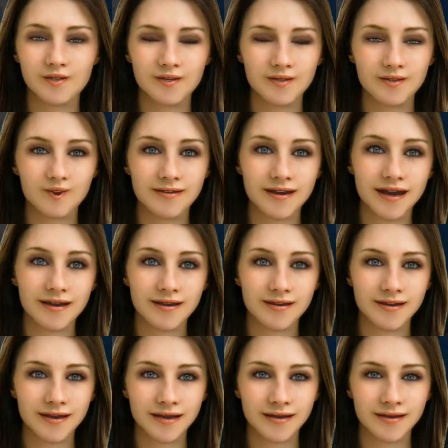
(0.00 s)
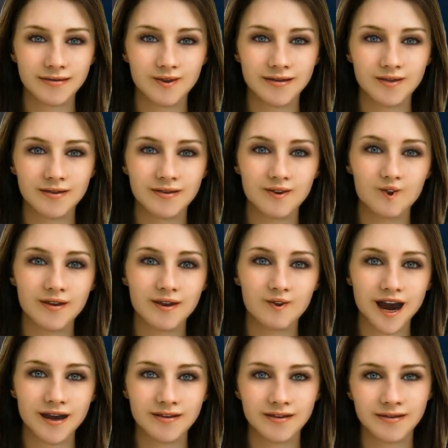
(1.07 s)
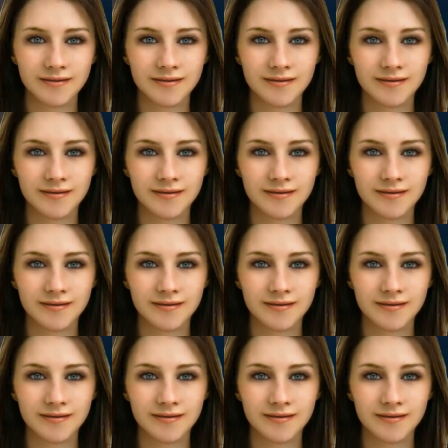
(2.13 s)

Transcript: sure to find a means with which to carry water.